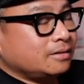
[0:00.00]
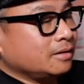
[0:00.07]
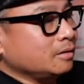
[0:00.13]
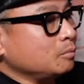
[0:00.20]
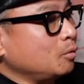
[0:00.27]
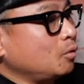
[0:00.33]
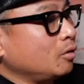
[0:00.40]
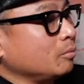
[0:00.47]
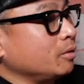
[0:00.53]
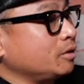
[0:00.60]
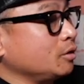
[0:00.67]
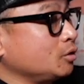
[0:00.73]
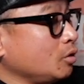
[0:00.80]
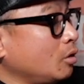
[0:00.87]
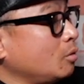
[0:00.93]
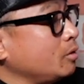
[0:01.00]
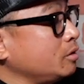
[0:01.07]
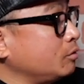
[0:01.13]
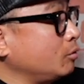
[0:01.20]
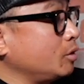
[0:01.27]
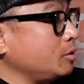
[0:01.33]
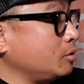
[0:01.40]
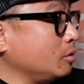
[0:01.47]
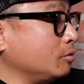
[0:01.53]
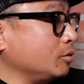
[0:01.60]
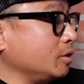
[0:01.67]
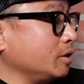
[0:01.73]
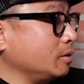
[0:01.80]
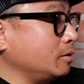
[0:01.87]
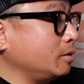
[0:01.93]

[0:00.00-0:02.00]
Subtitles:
anymore, but there's always voiceover.